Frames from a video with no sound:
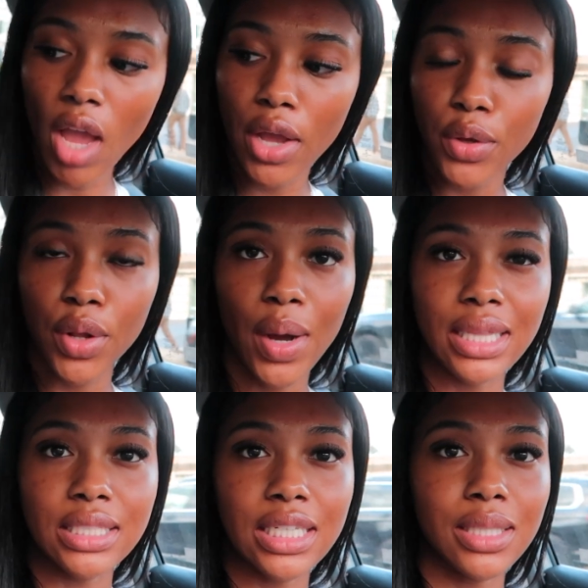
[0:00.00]
you know,
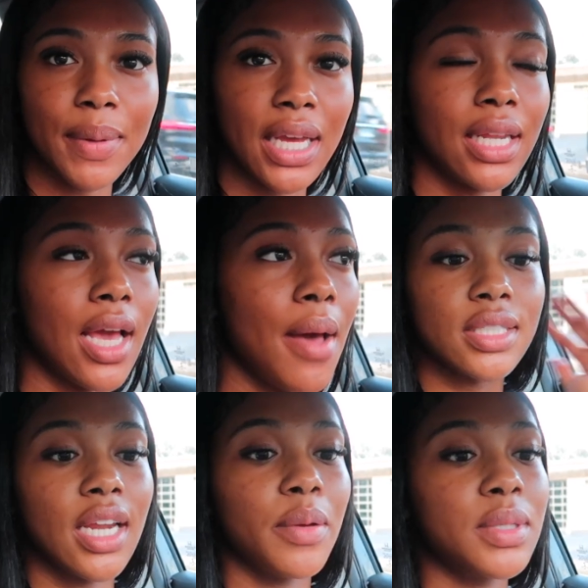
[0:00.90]
had the chance to pick any up.
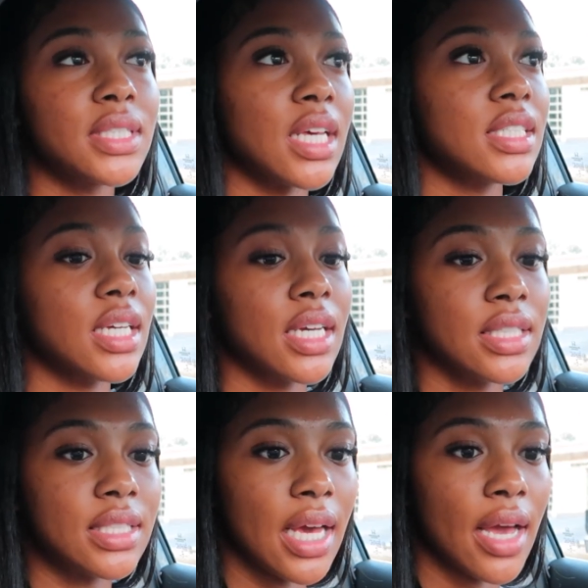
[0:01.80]
Today was such a
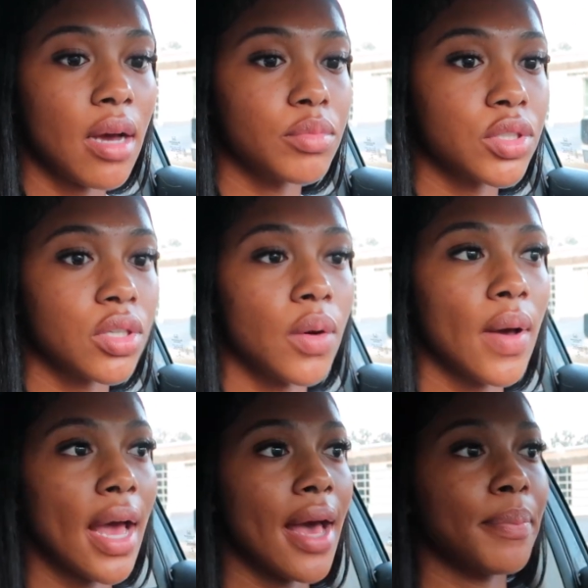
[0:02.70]
good day. I'm so
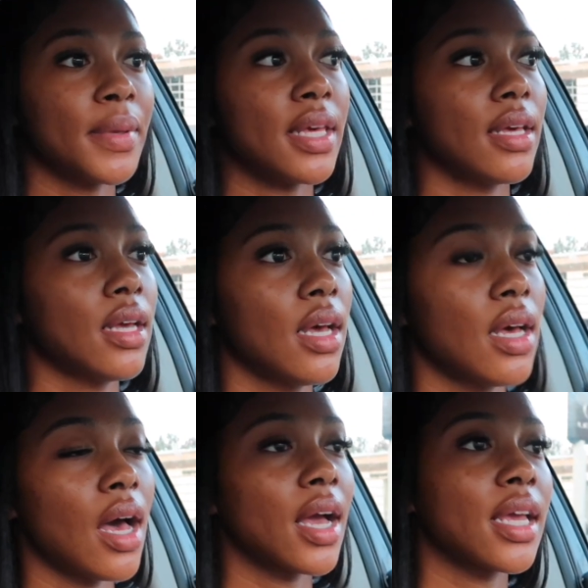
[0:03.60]
happy.
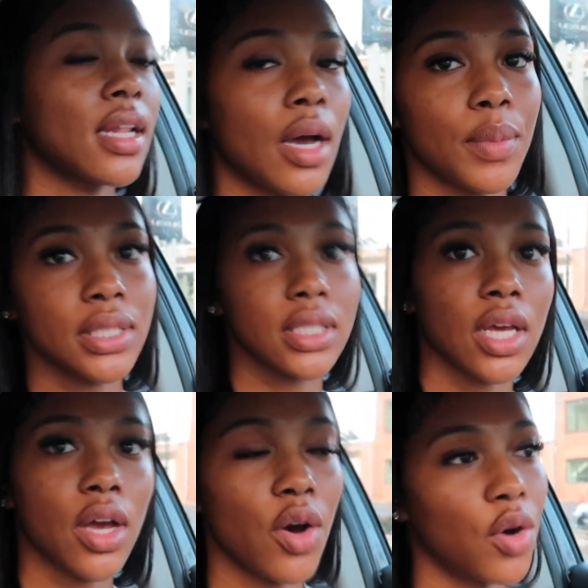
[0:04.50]
I cannot wait to
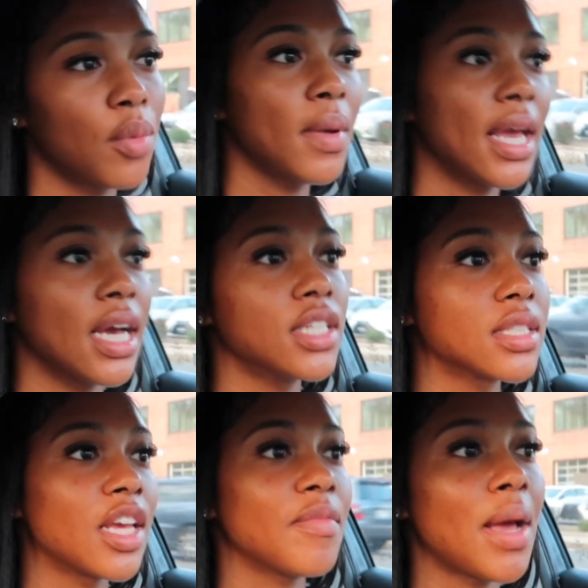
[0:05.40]
get home
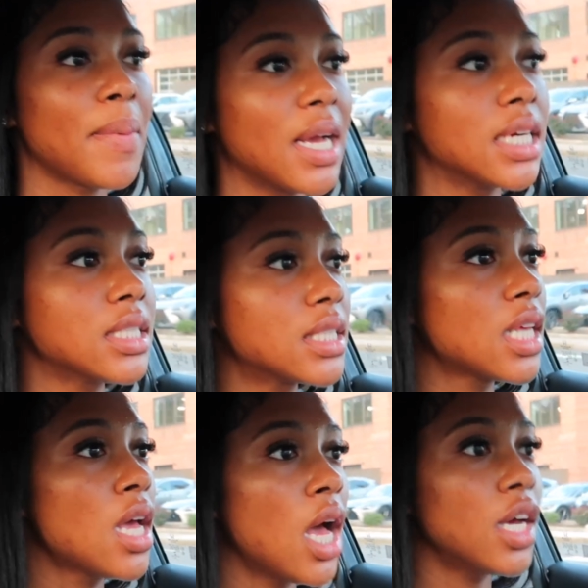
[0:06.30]
and give my parents
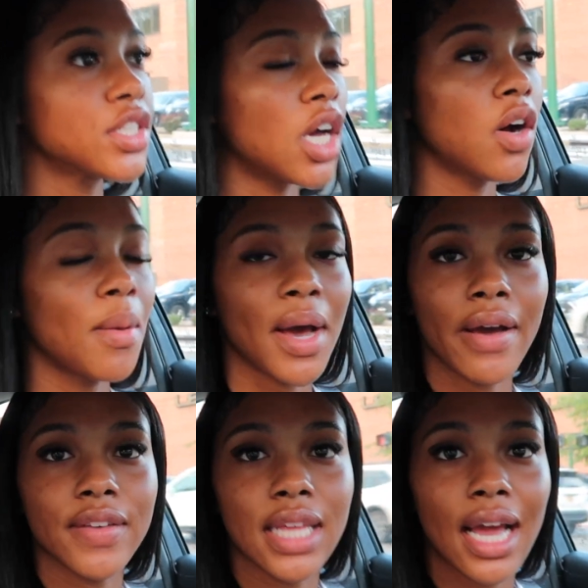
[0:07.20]
a show about
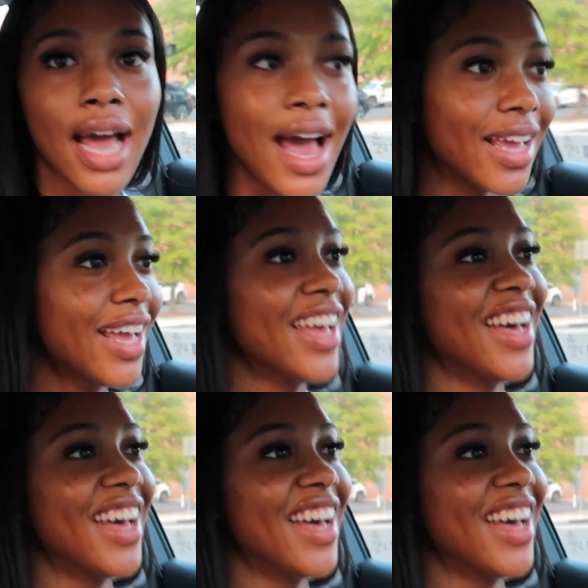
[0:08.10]
everything I got.